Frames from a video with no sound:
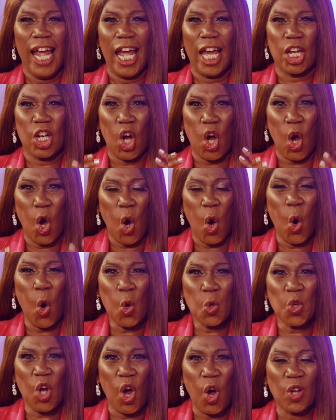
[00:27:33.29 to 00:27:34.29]
and
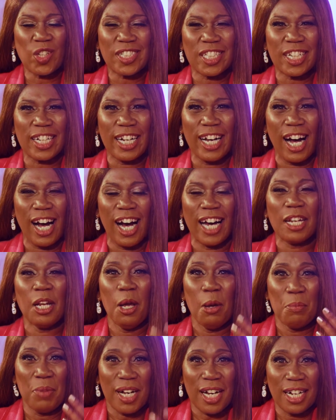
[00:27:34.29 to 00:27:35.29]
hold on to God
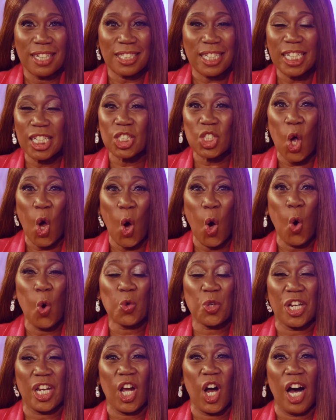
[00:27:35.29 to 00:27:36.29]
because he's
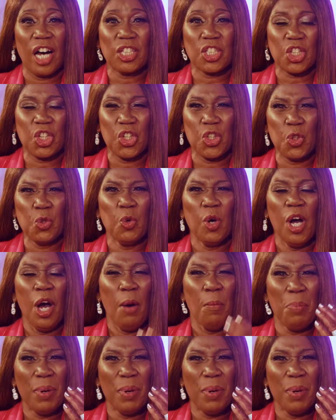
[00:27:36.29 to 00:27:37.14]
holding on to you.